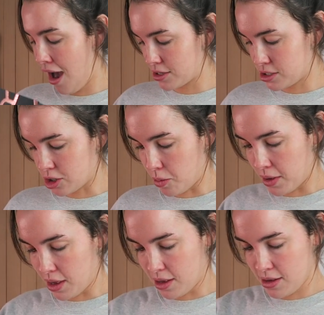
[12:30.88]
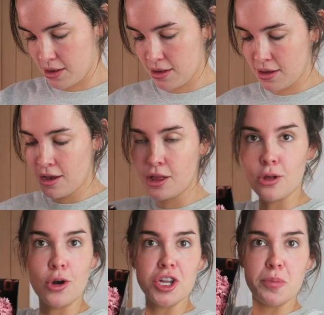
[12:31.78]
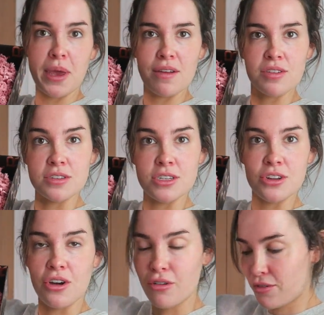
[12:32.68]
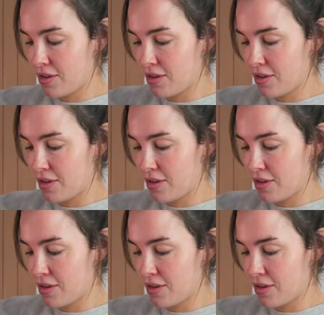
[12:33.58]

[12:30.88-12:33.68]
Stop it. Look at all the pink fuzzy stuff.